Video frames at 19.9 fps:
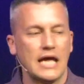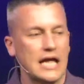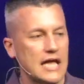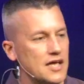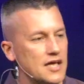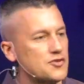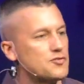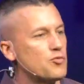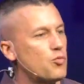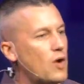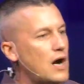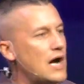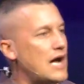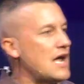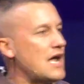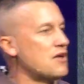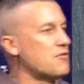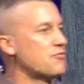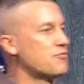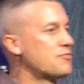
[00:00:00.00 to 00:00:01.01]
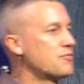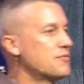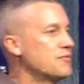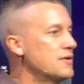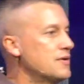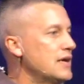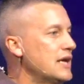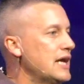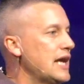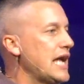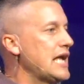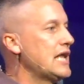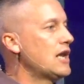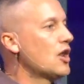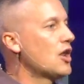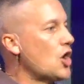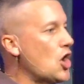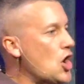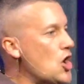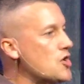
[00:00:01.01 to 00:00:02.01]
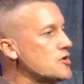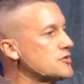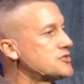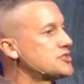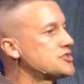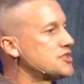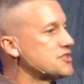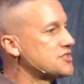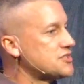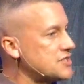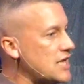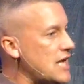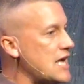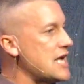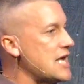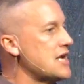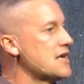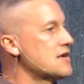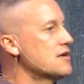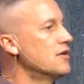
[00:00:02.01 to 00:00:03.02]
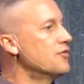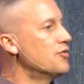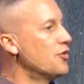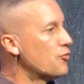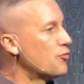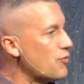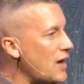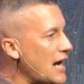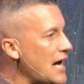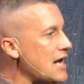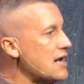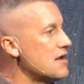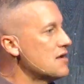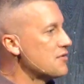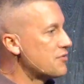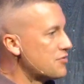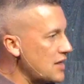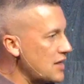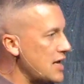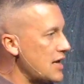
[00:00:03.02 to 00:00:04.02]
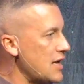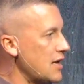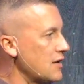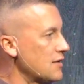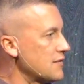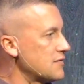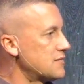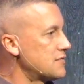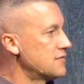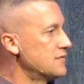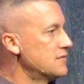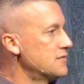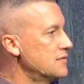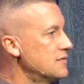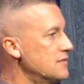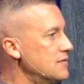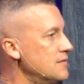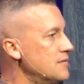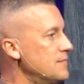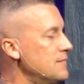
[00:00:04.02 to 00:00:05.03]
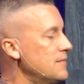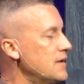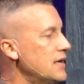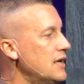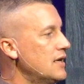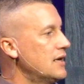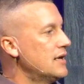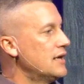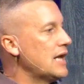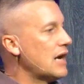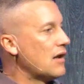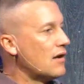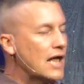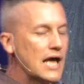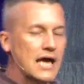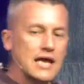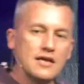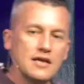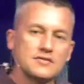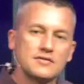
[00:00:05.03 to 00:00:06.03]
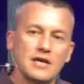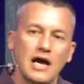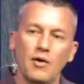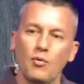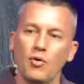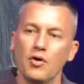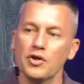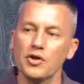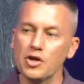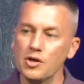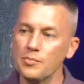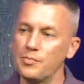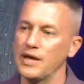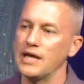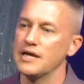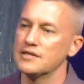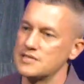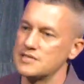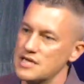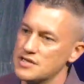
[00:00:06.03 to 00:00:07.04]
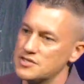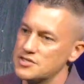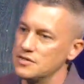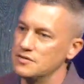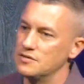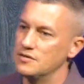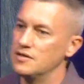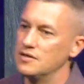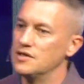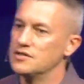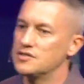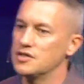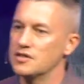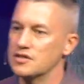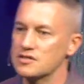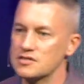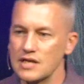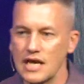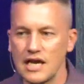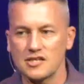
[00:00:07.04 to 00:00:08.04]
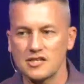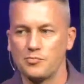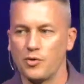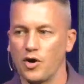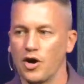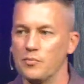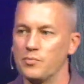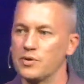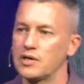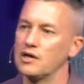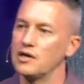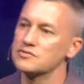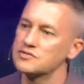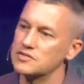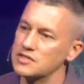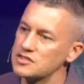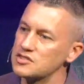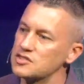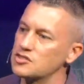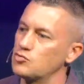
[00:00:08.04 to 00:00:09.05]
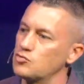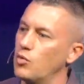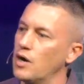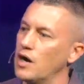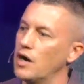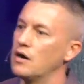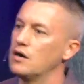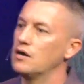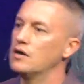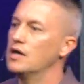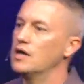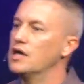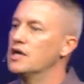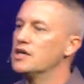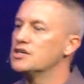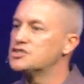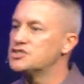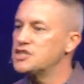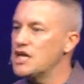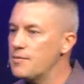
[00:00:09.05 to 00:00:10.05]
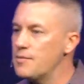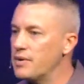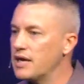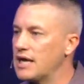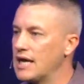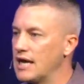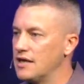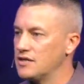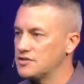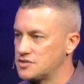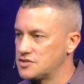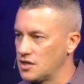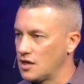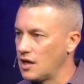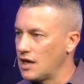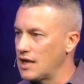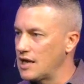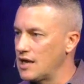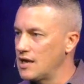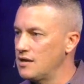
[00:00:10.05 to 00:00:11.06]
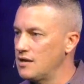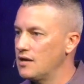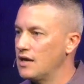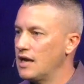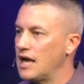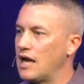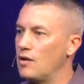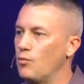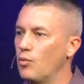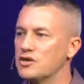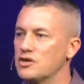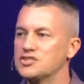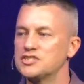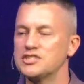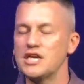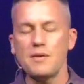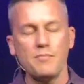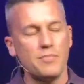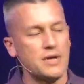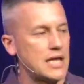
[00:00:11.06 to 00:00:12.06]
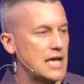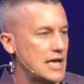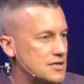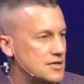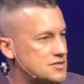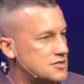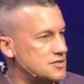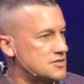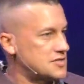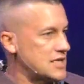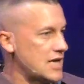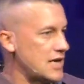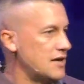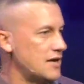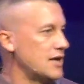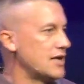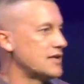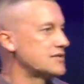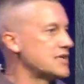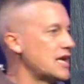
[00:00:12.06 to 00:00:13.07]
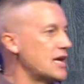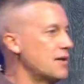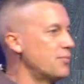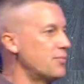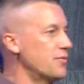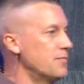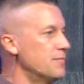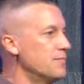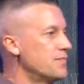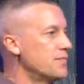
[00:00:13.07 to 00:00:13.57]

his wife. He learns to say the right things. Now, ladies, I want you to pay attention to this next part, because this is where she begins to lead and where she begins to set an example.